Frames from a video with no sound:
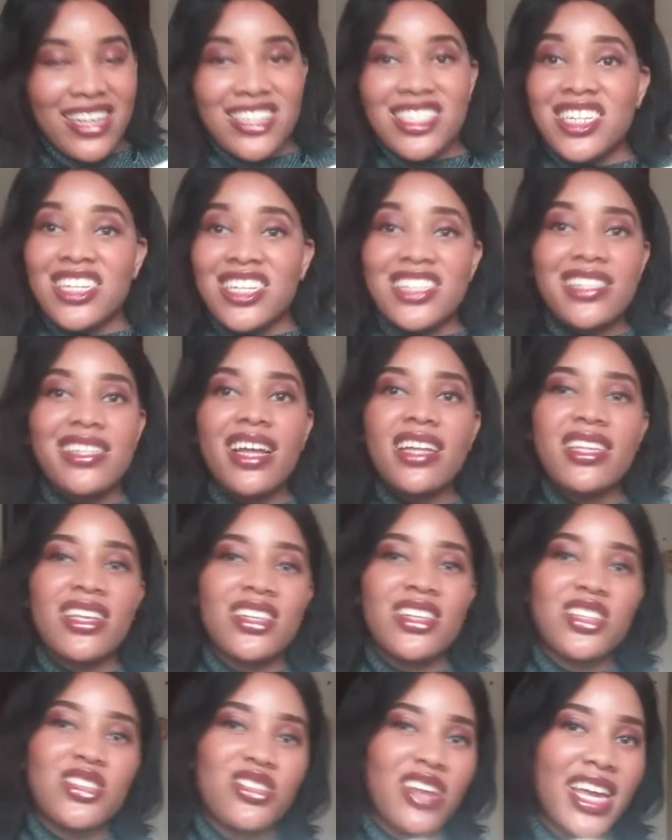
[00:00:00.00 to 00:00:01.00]
She's not
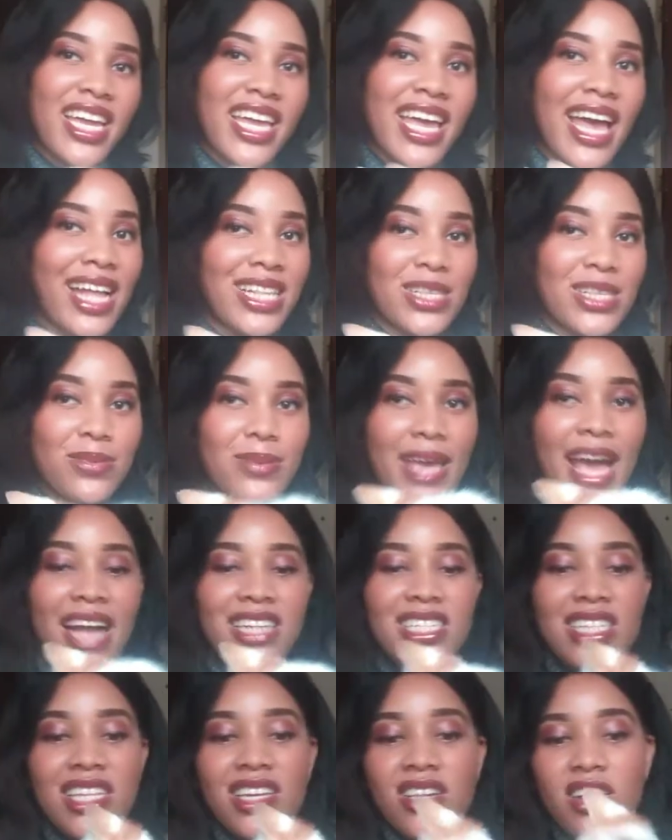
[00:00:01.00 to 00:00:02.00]
a stray cat. We
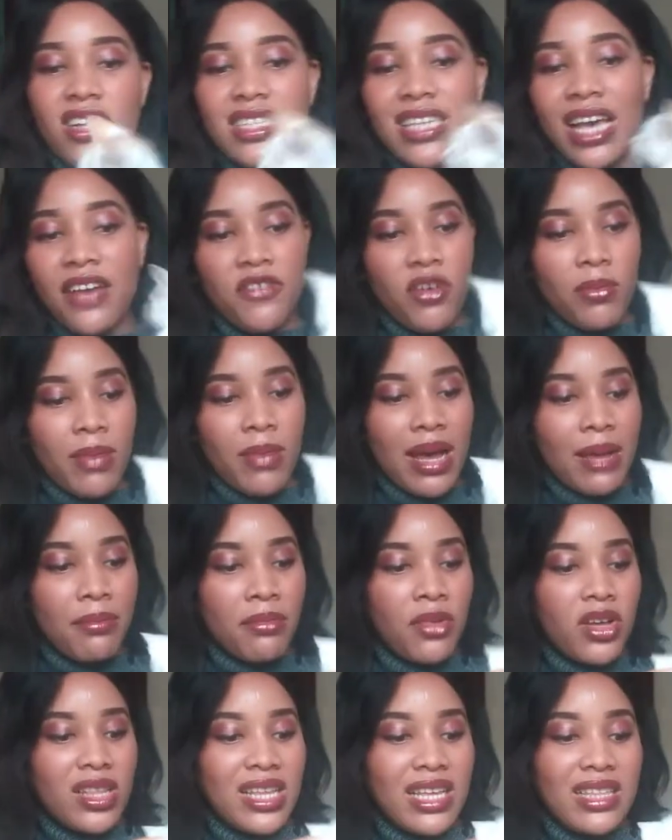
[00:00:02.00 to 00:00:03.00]
actually got her from her
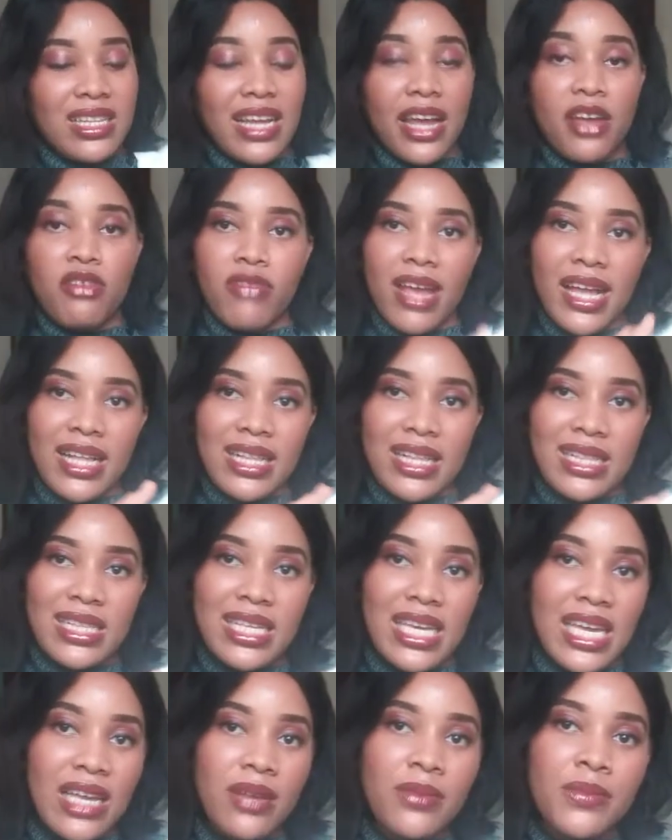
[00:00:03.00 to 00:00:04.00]
mother
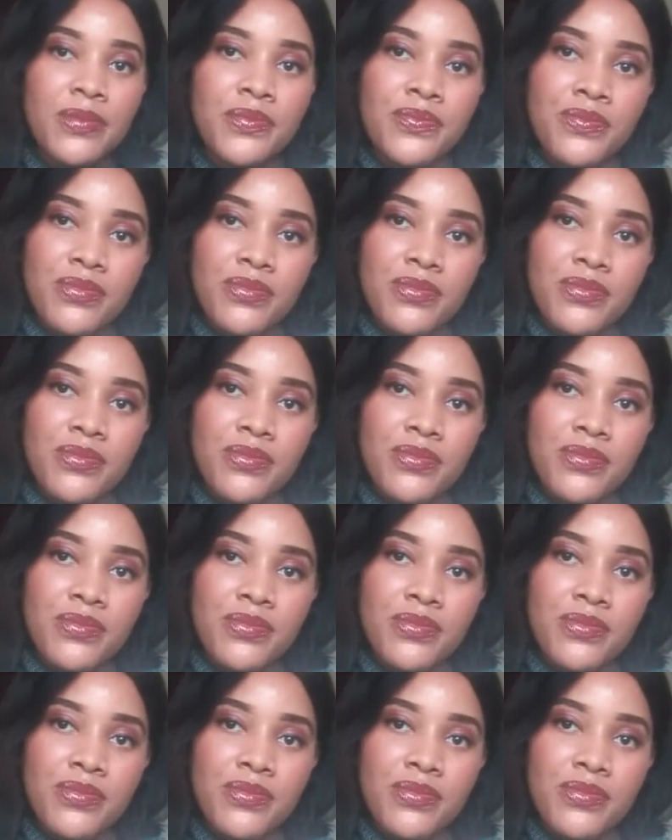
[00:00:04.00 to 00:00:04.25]
directly.